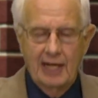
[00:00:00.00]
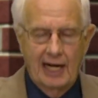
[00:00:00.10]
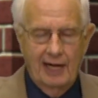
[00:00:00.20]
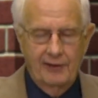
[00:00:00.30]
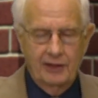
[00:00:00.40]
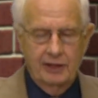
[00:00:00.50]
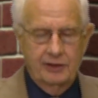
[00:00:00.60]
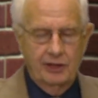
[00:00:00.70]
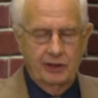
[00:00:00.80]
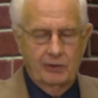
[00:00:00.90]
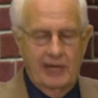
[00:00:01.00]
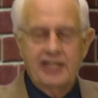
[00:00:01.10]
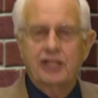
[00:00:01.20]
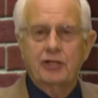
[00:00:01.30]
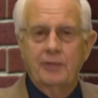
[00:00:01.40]
the
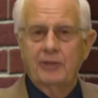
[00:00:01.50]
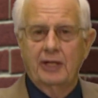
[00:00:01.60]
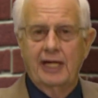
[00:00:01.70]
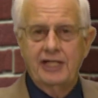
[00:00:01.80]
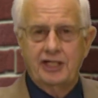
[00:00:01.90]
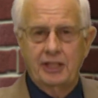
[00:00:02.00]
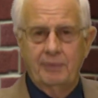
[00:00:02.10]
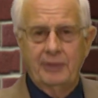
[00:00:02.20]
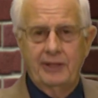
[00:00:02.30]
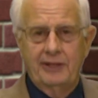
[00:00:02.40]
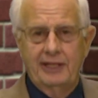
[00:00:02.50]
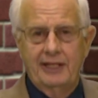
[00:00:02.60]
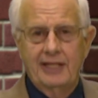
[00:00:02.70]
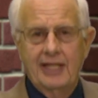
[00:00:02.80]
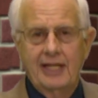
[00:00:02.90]
great tribulation period,